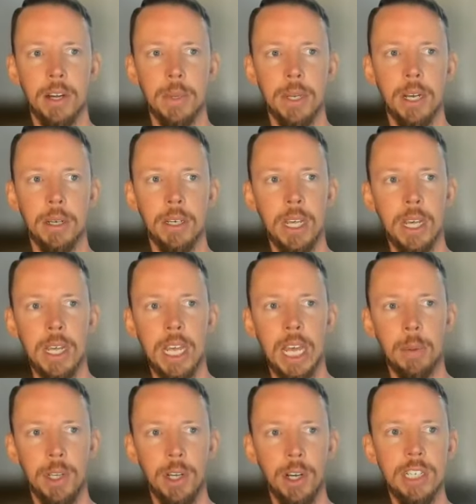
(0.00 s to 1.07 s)
I mean,
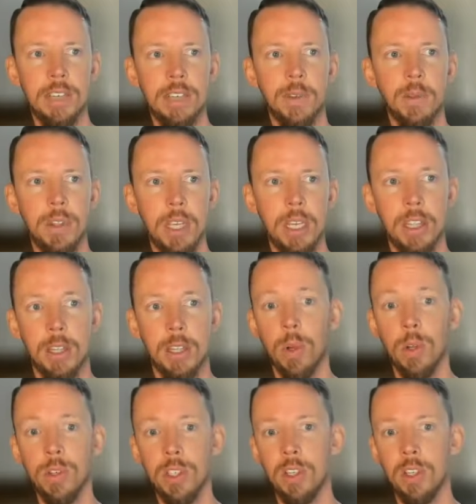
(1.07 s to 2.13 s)
I'm curious if you think there will
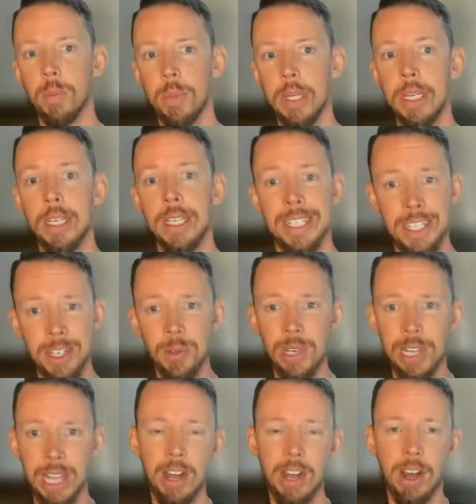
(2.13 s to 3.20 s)
still be continued
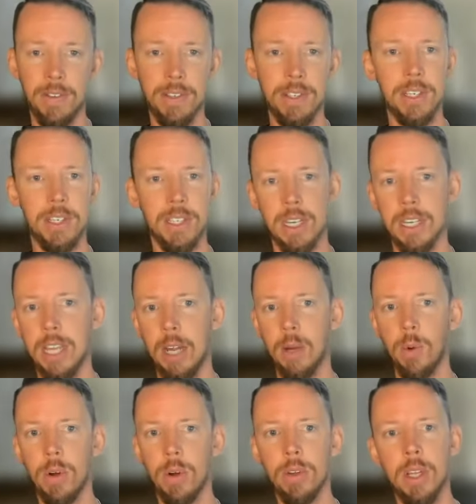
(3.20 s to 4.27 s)
layoffs in the tech
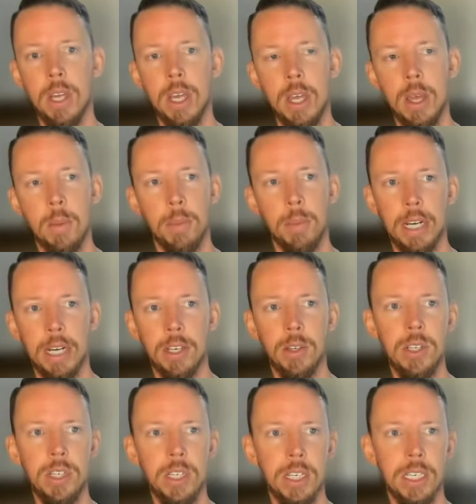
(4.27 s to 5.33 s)
world, but I do
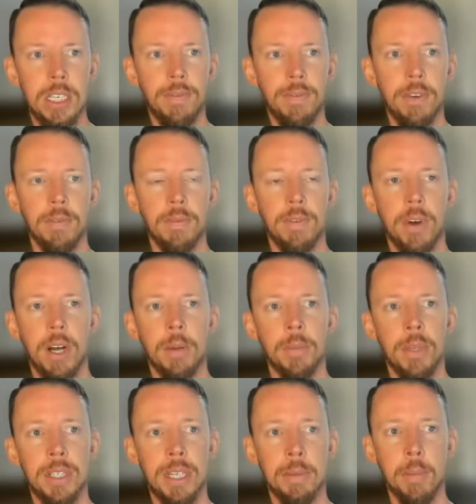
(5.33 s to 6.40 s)
see it's different from,
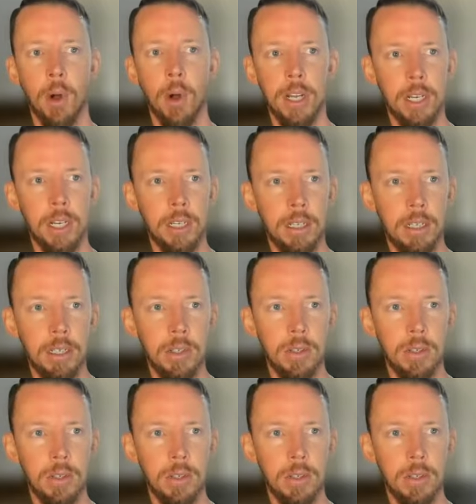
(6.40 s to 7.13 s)
let's say, marketing.